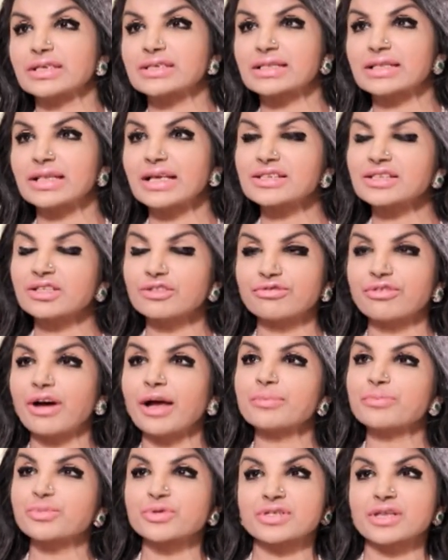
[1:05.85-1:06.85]
It's less than
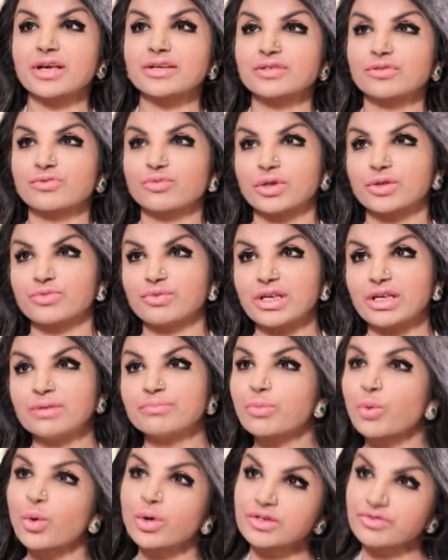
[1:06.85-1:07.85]
5% of what we
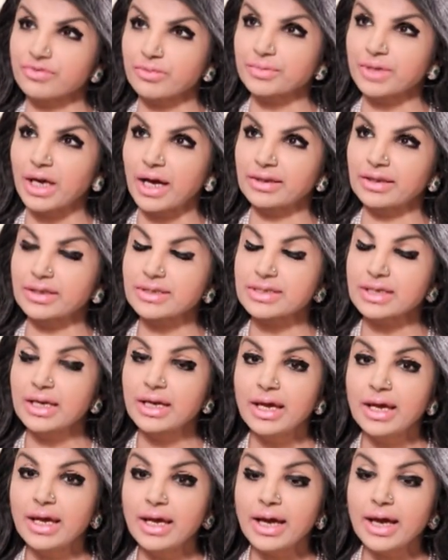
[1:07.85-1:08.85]
import from Thailand.
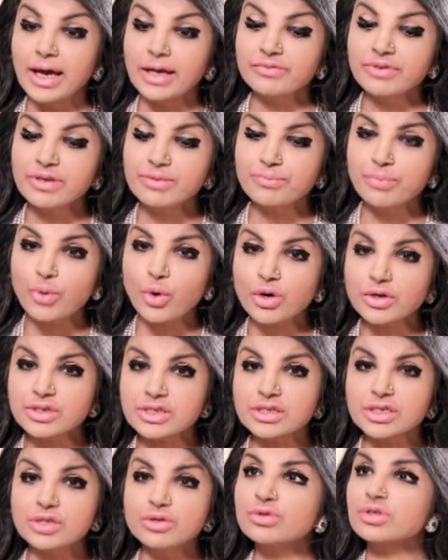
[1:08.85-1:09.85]
And we
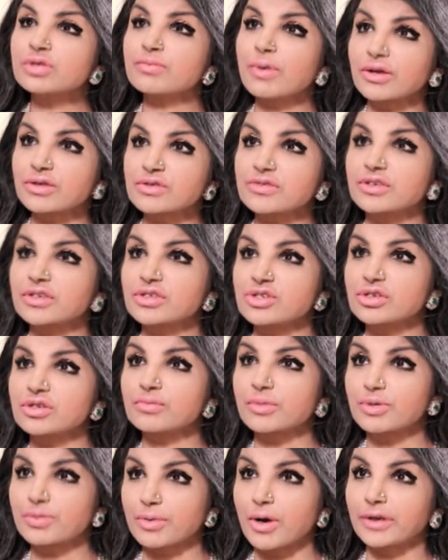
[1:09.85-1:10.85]
import huge amounts of
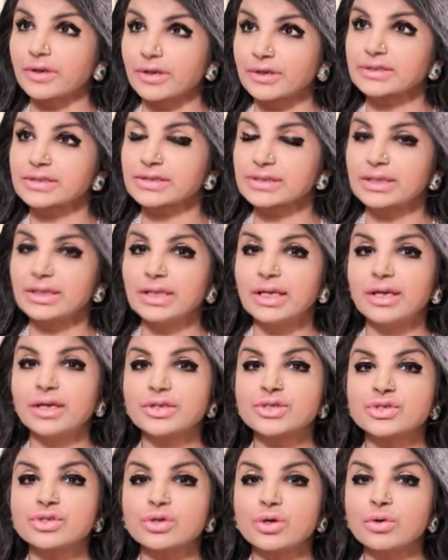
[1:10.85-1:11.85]
consumer products.
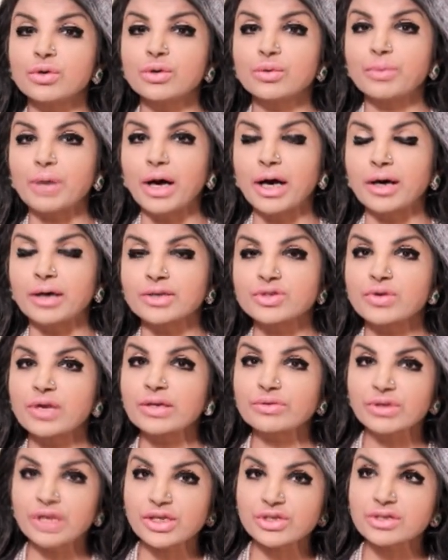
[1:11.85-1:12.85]
So
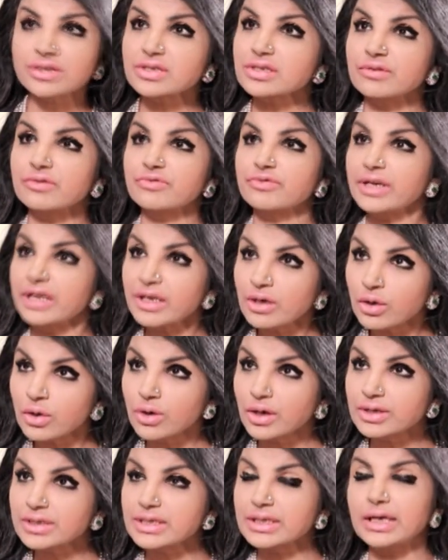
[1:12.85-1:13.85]
trade relations are very
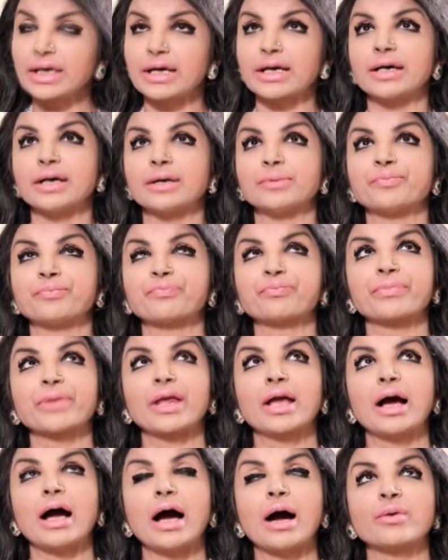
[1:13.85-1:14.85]
good.
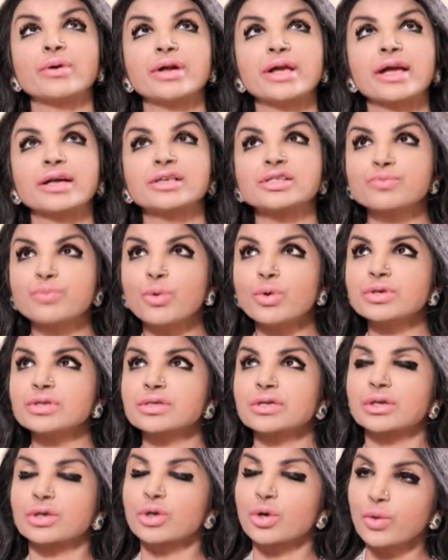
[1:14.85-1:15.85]
Our
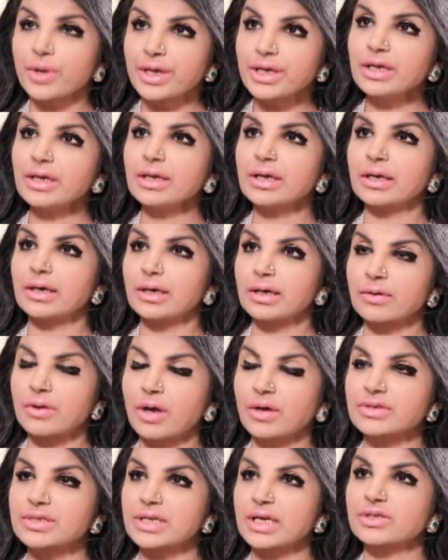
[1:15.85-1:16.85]
exports are growing
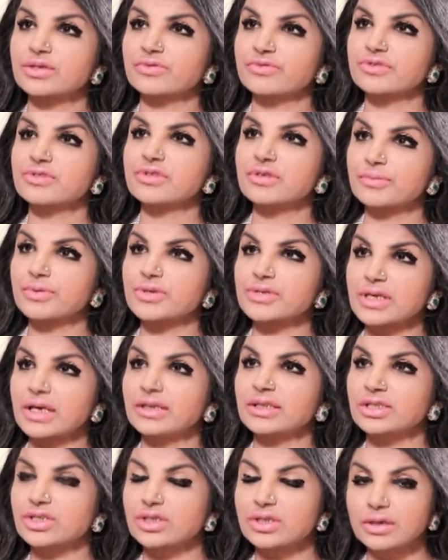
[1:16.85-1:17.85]
around 10 to
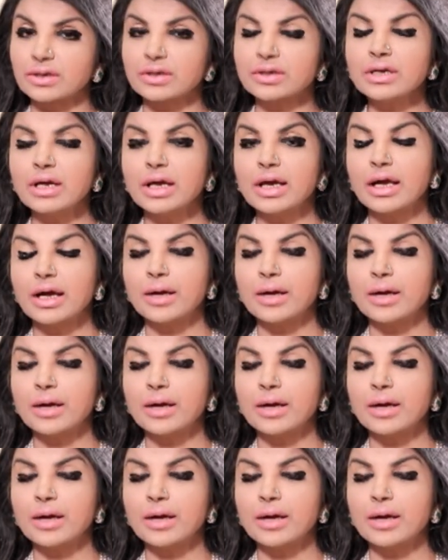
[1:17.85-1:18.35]
15% each year.